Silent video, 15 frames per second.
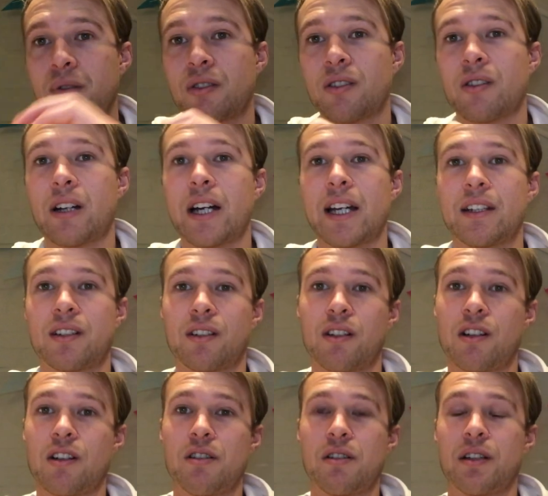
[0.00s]
so I had to
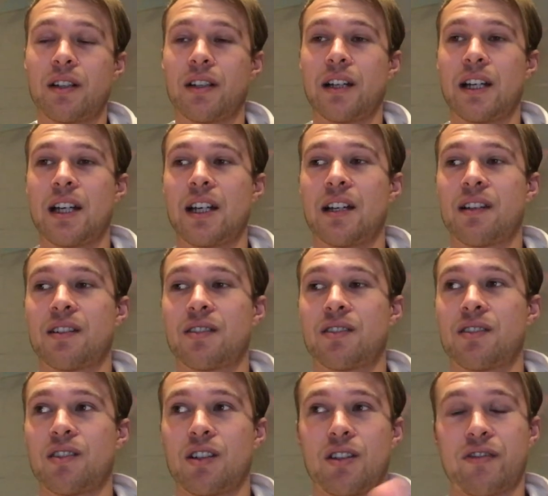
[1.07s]
go and
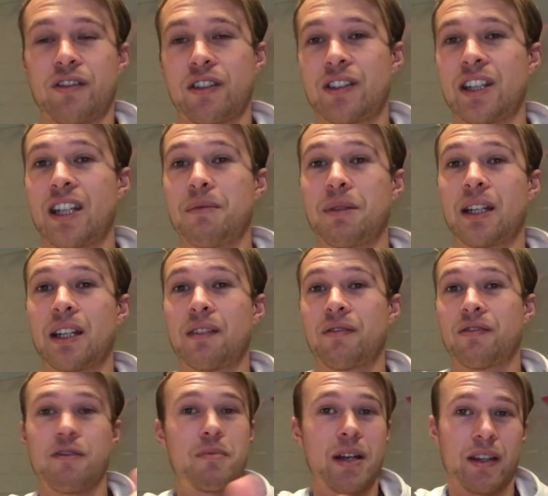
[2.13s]
search for a team again
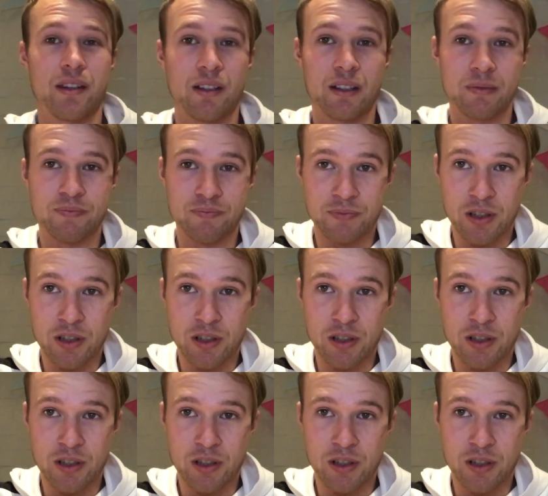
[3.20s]
from nothing.